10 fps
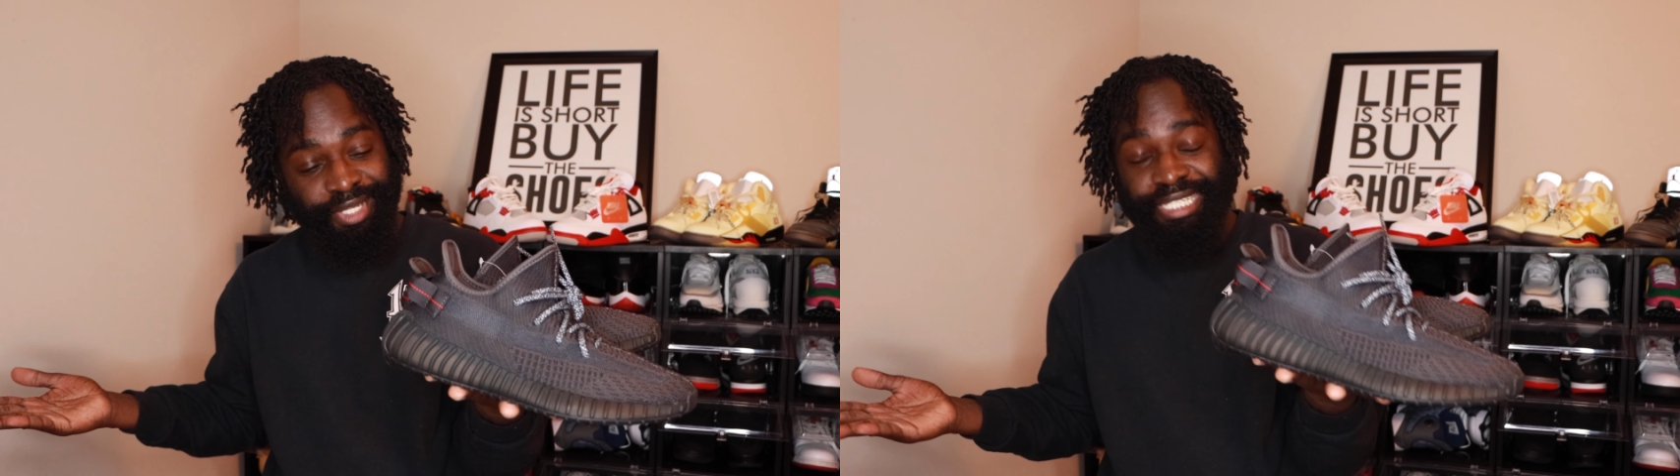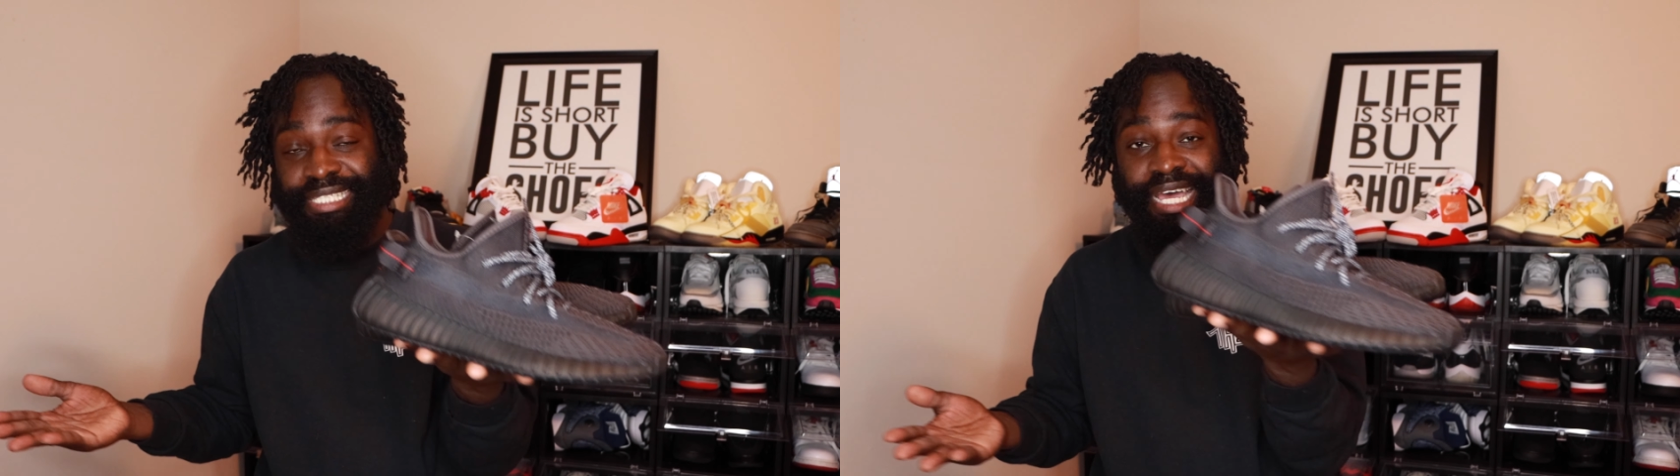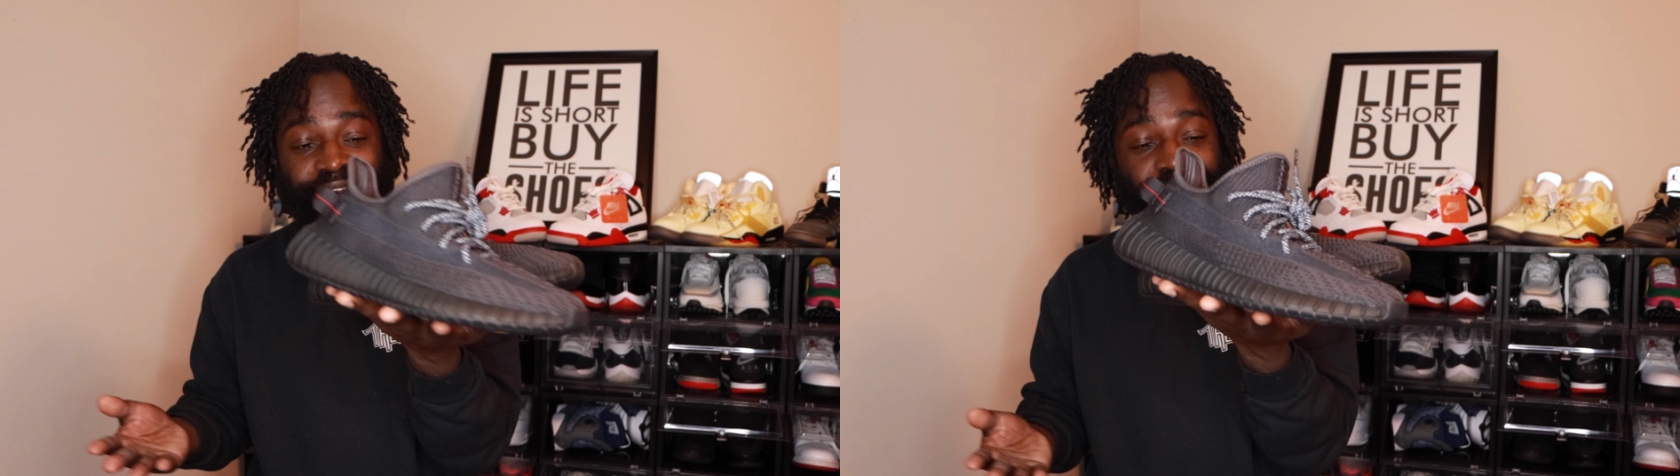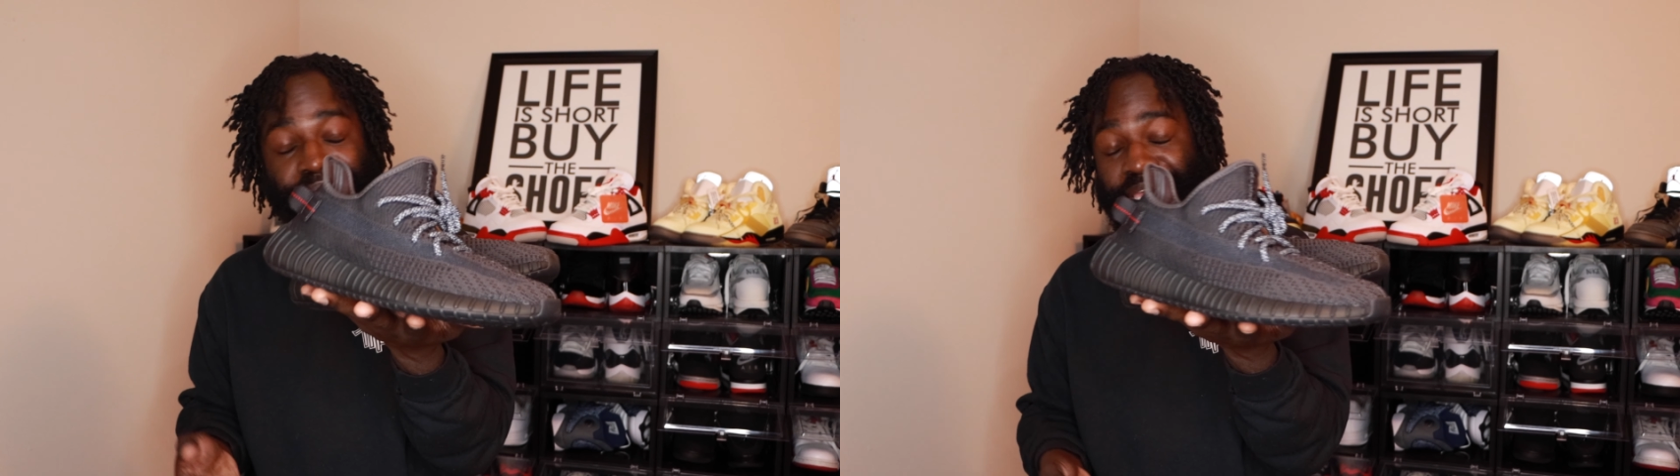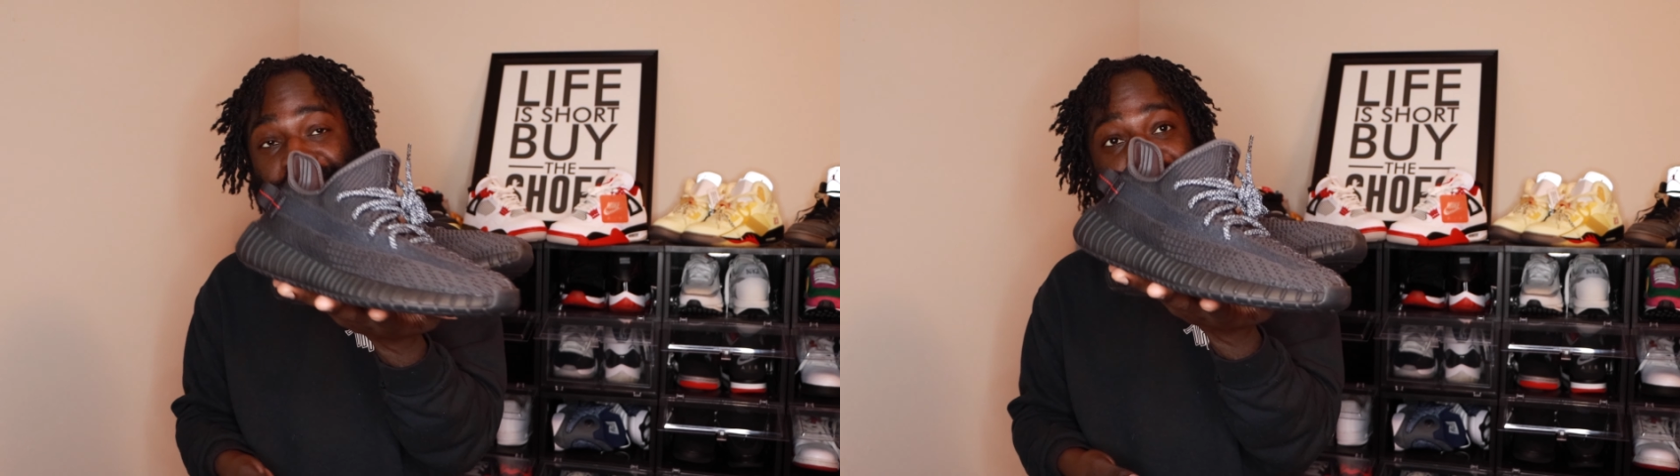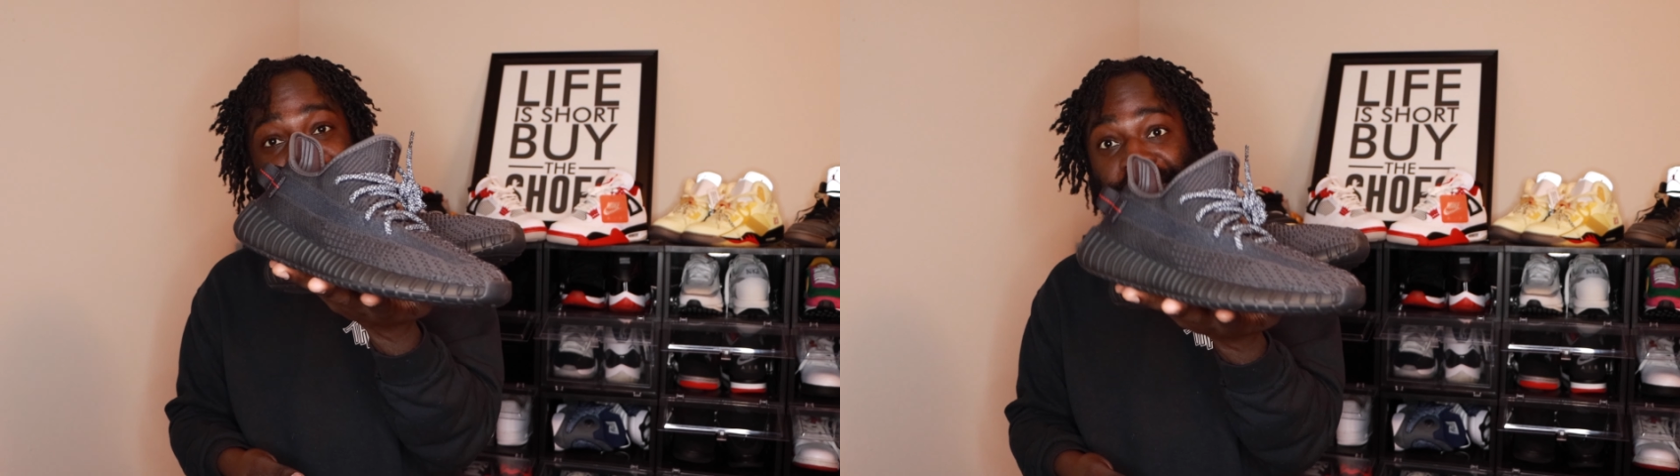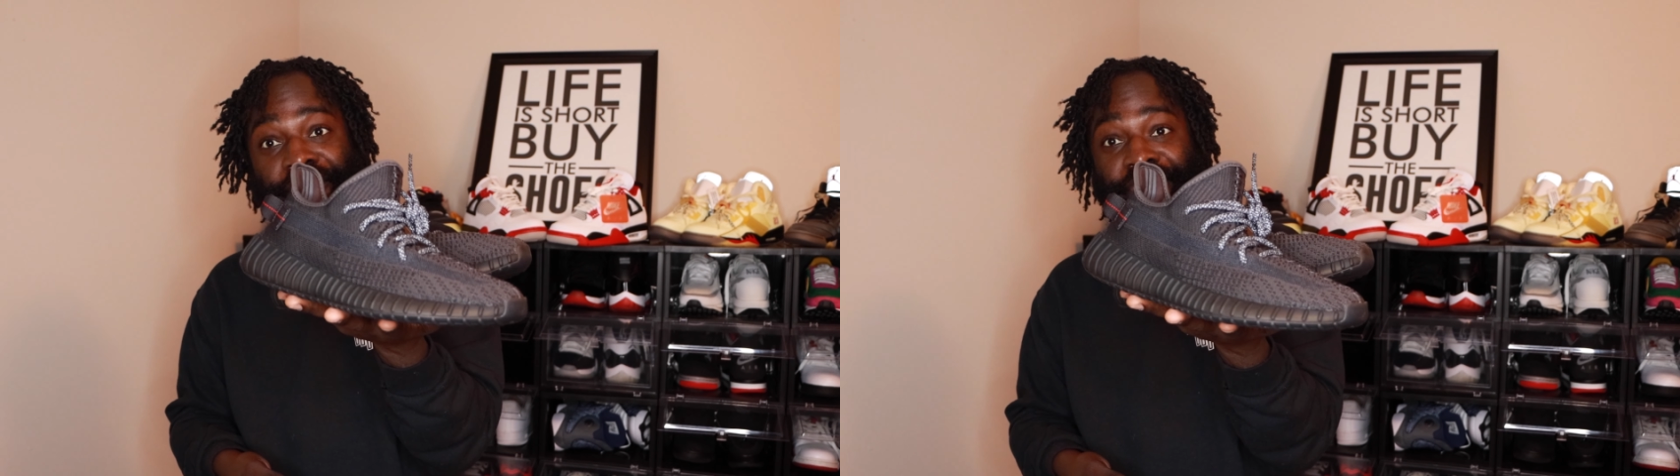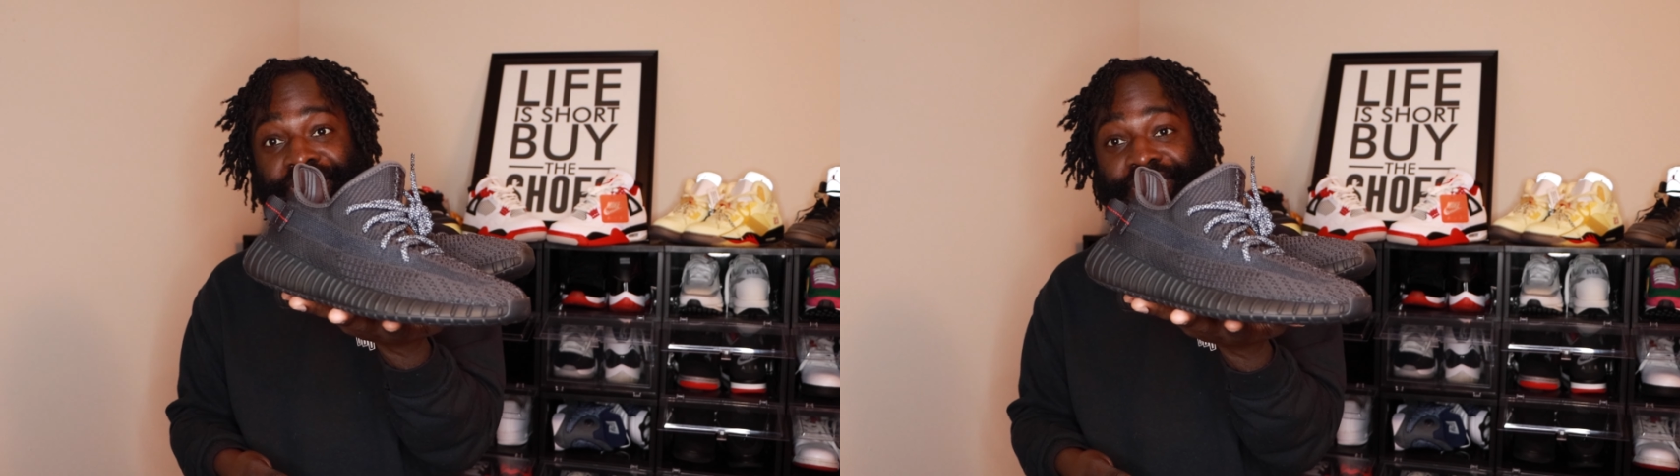it's not that big of a
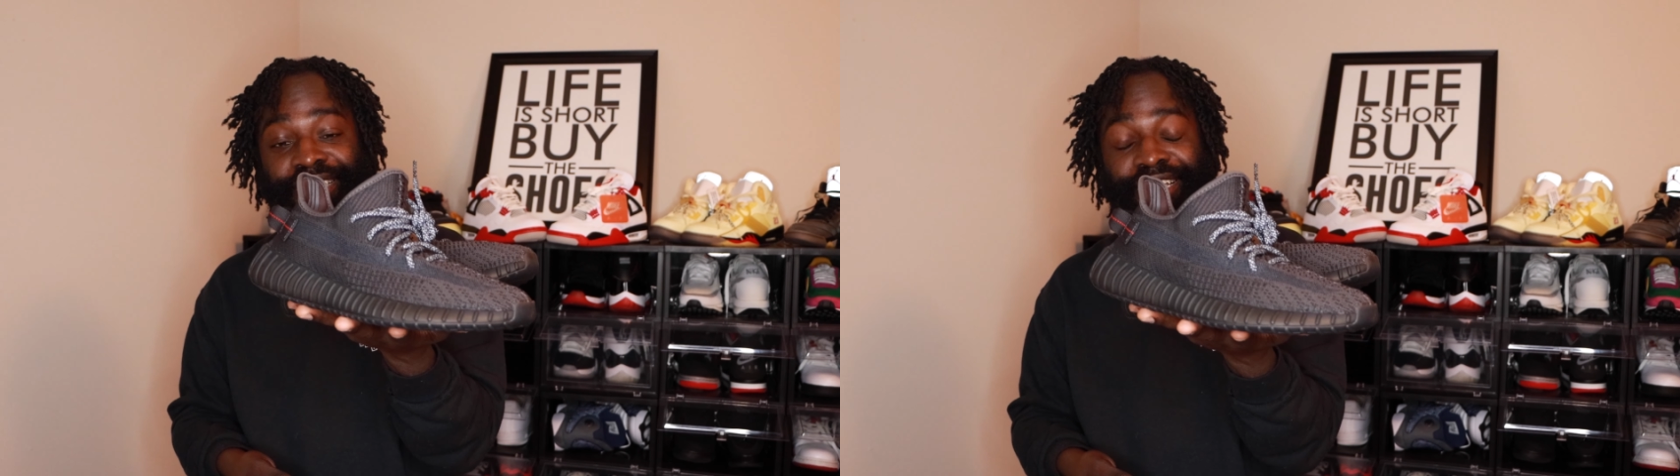difference.